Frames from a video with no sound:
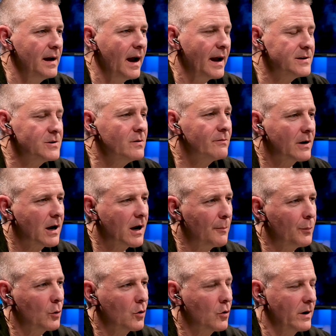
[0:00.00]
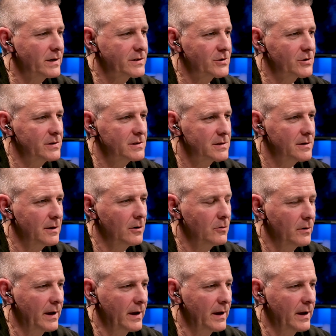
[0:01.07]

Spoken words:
I do have a couple questions though,